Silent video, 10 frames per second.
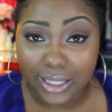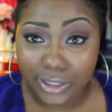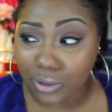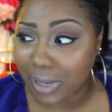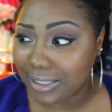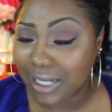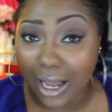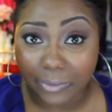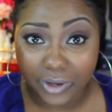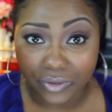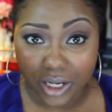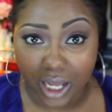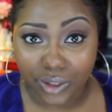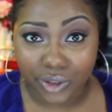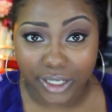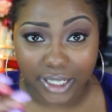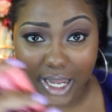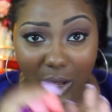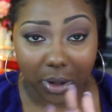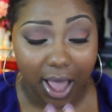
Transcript: These are my top favorite colors right now.